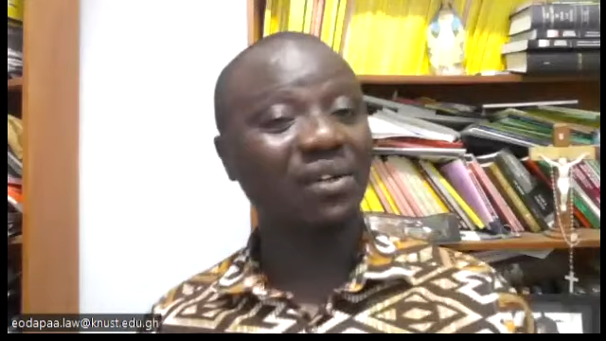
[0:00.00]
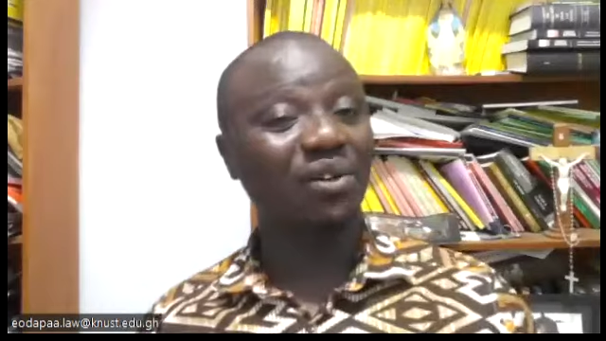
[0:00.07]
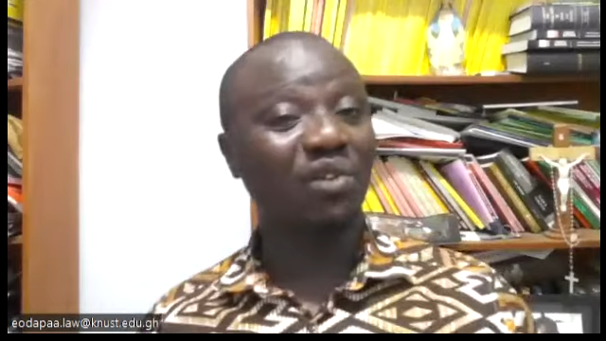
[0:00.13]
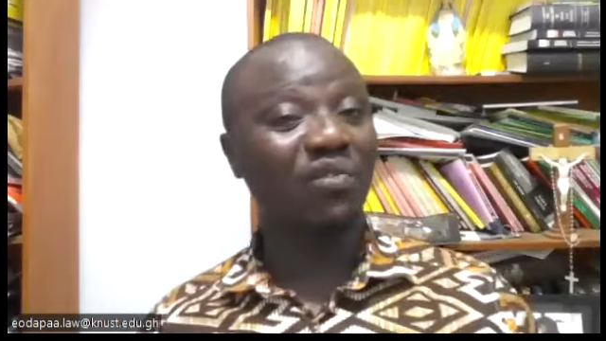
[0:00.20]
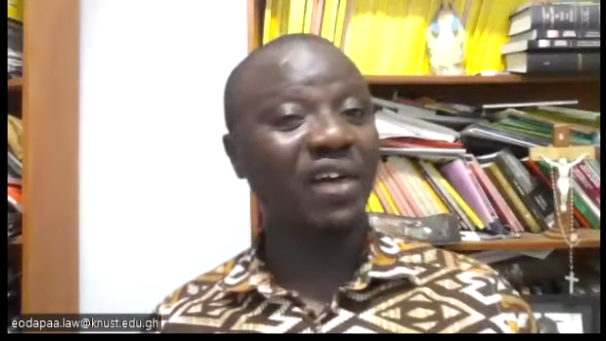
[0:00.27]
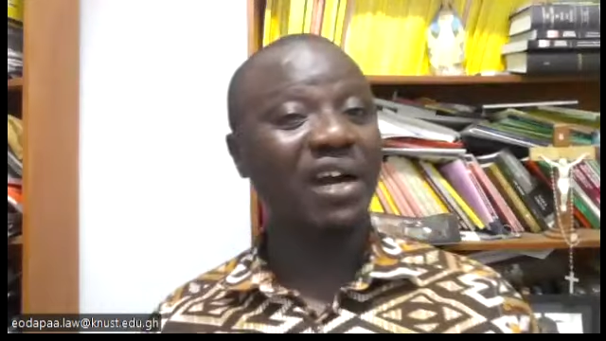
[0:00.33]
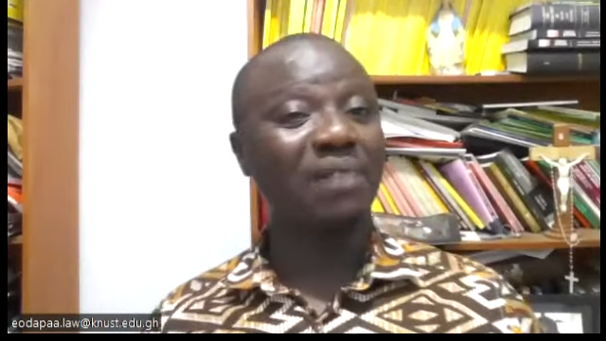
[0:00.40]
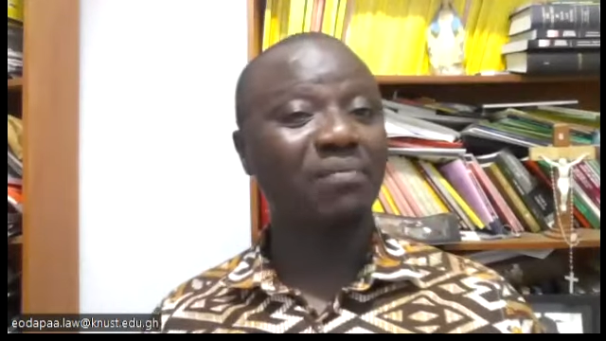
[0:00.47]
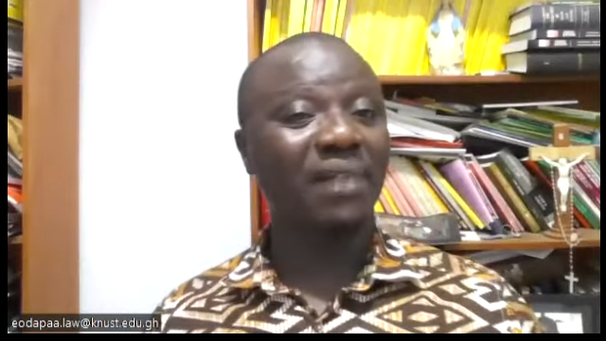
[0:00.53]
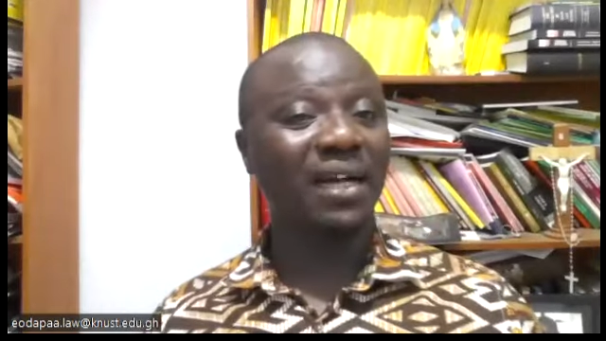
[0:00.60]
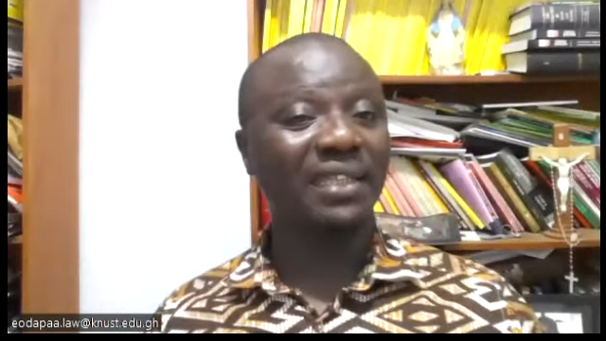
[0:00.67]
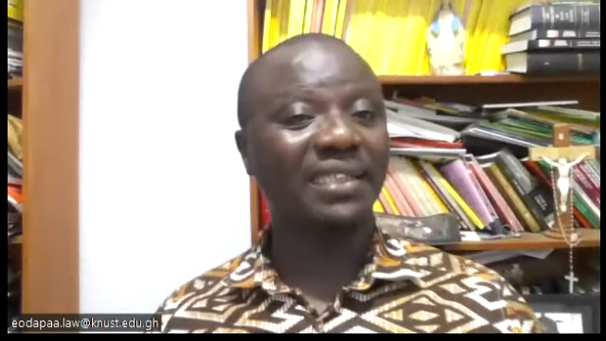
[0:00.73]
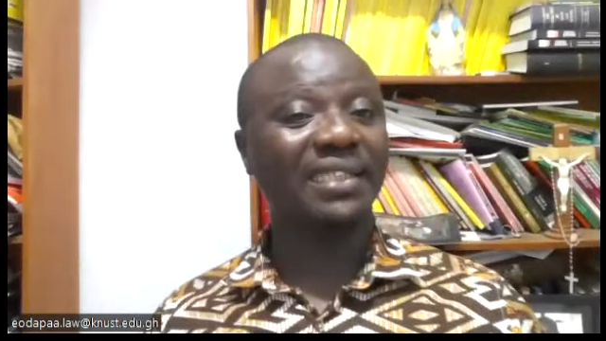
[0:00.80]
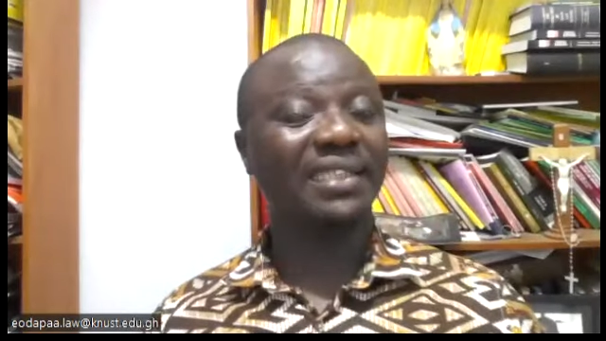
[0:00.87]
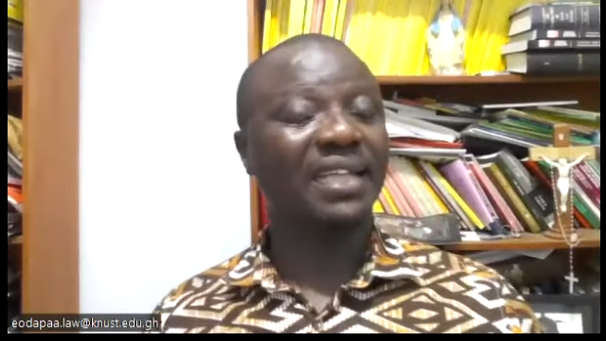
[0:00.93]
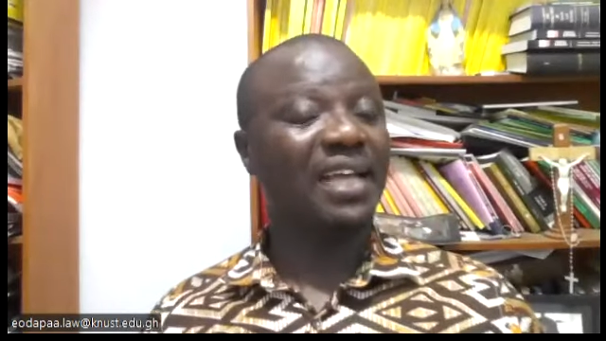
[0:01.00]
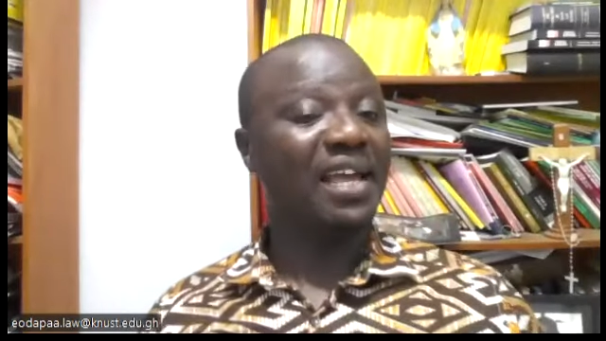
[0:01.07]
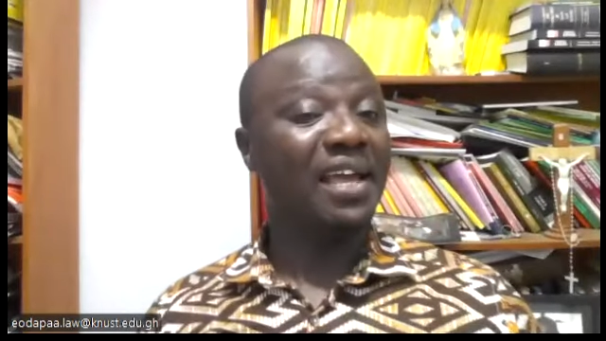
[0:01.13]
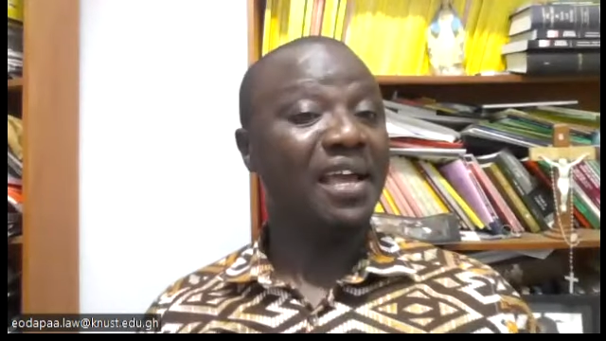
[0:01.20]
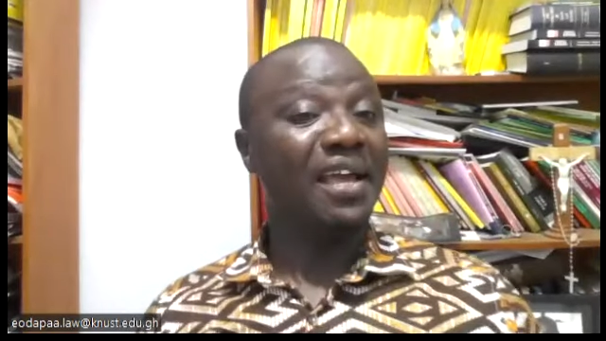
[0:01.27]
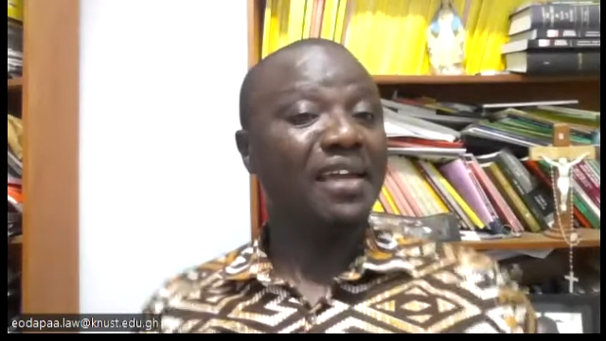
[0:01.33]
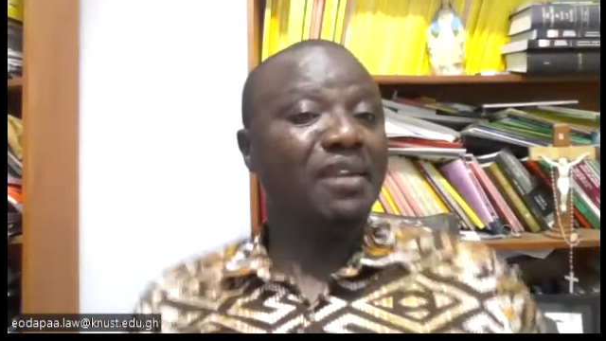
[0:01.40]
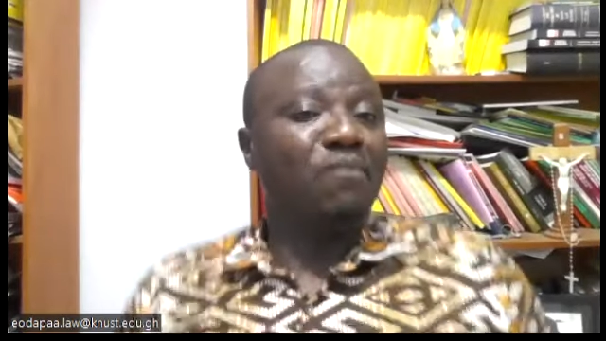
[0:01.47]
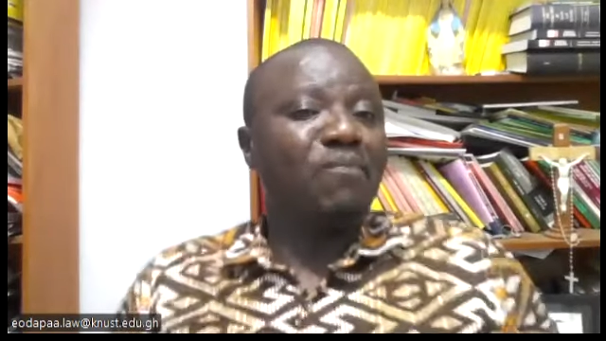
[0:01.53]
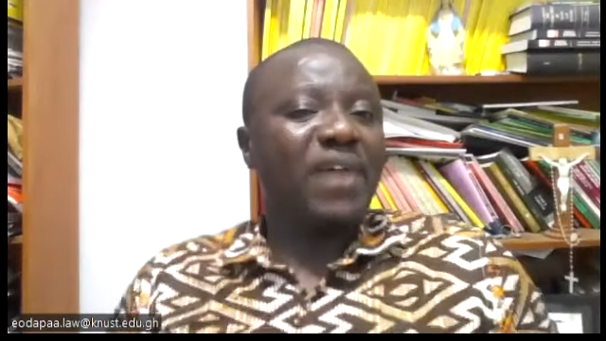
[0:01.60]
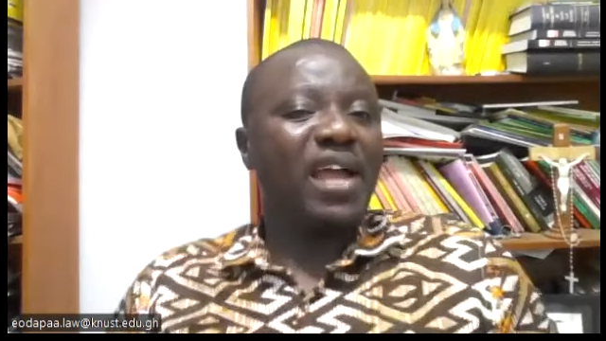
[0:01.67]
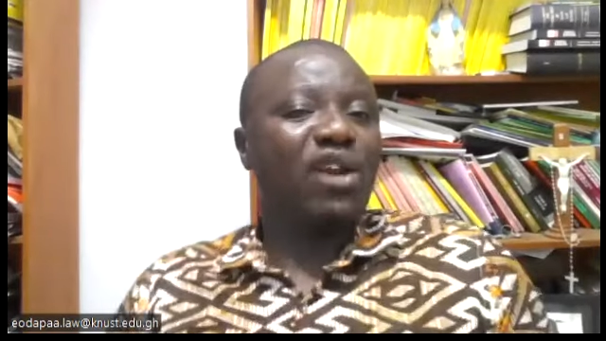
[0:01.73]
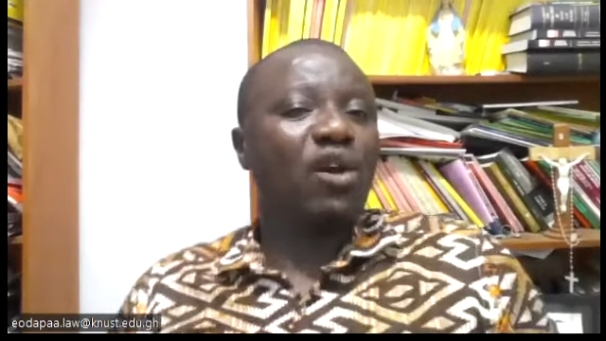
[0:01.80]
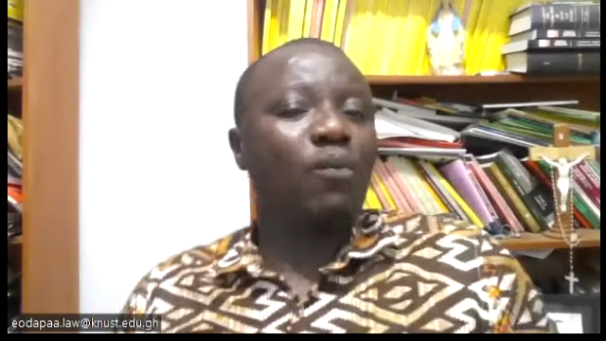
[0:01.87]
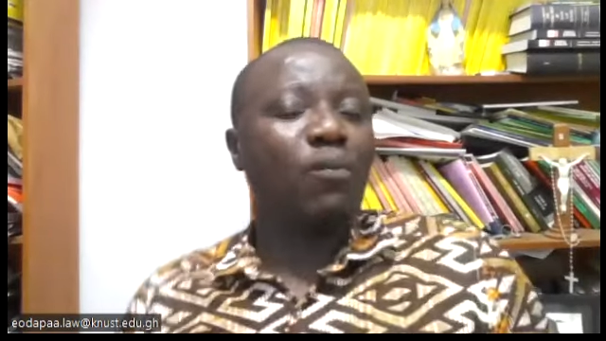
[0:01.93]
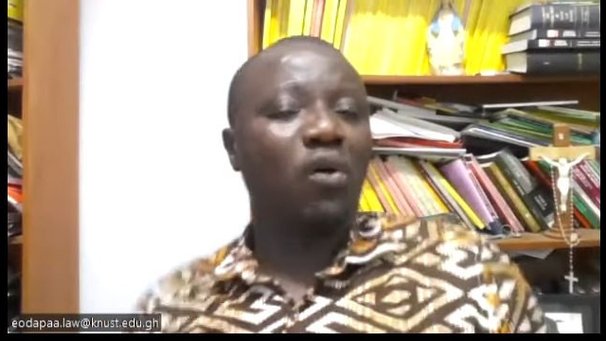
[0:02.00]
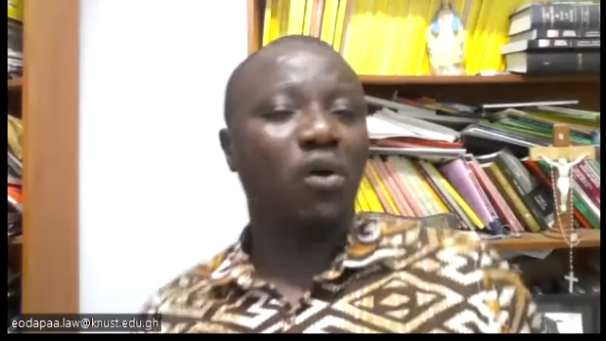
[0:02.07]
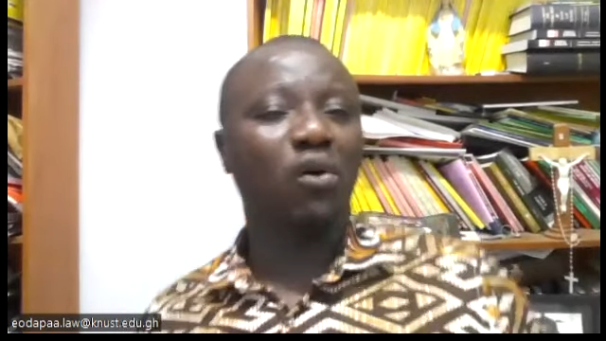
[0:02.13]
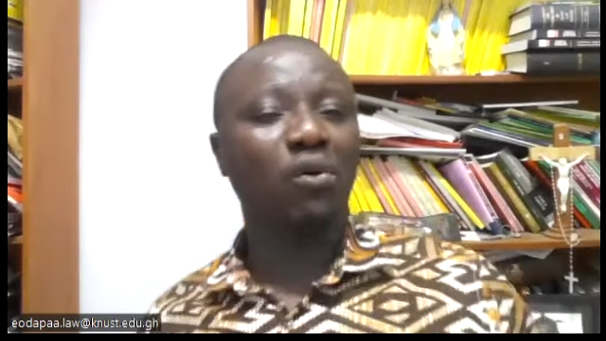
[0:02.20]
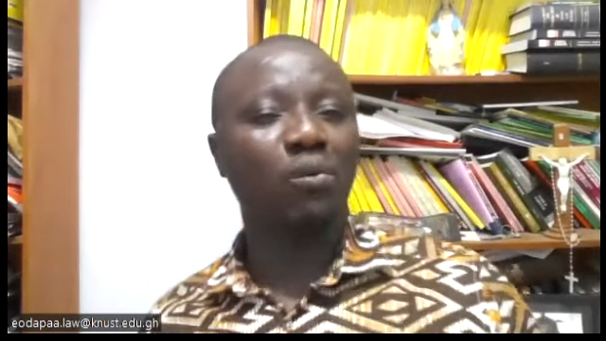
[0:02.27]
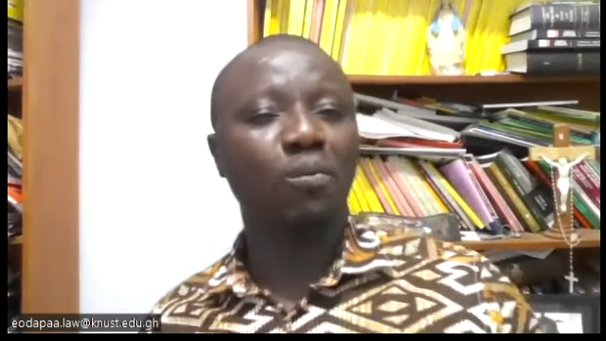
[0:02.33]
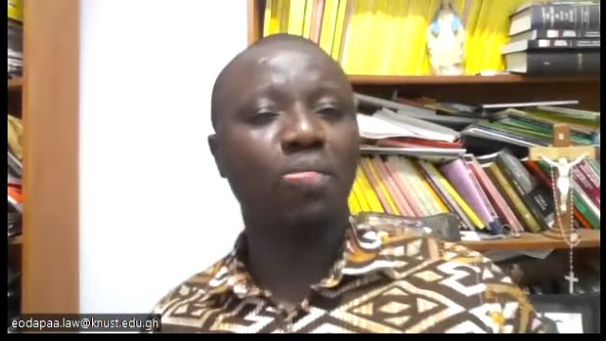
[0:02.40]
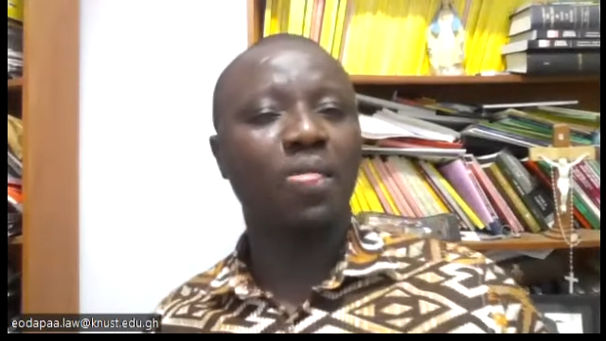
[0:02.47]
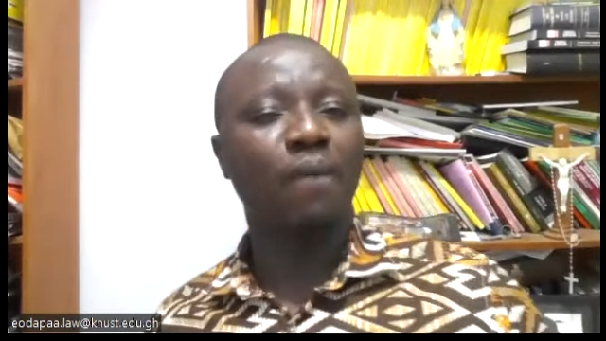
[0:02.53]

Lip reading: will very much depend upon